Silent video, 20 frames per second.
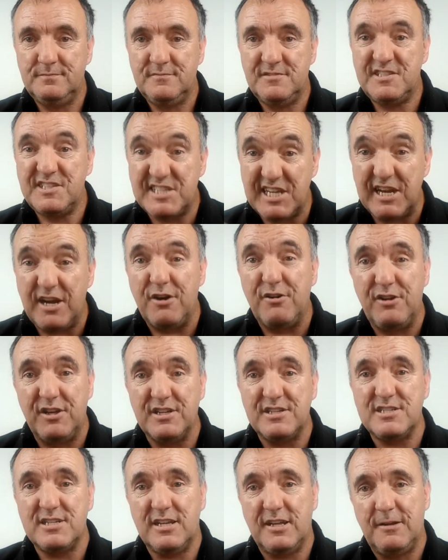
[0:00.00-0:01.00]

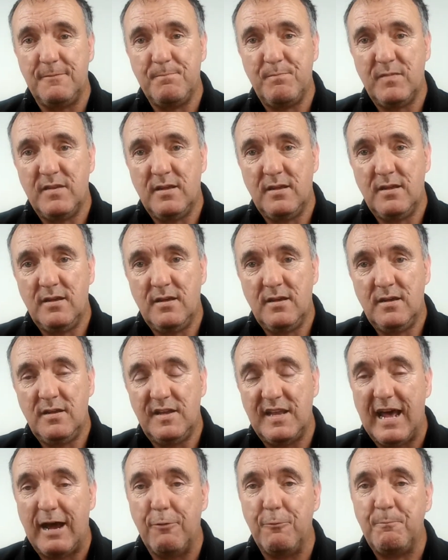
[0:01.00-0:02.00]
Seriously.
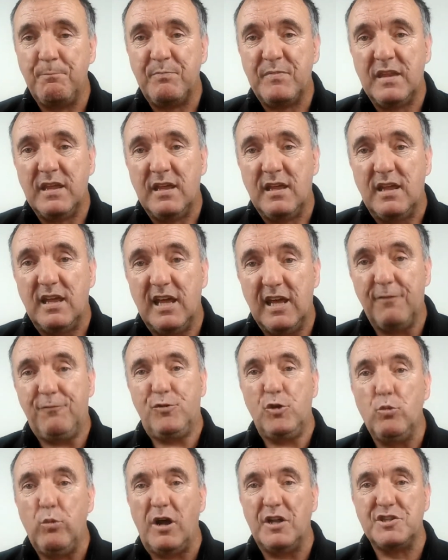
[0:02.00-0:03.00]
Now, if
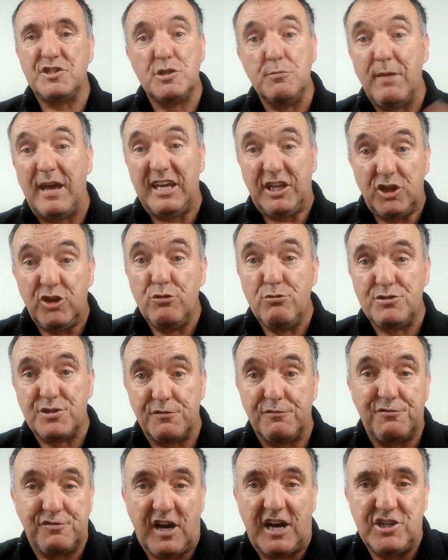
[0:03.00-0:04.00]
you want to make use
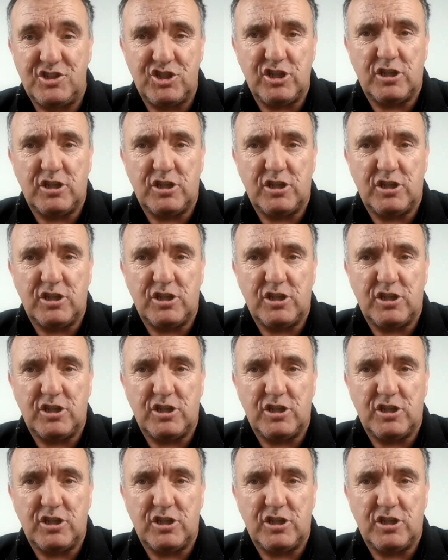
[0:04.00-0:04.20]
of fried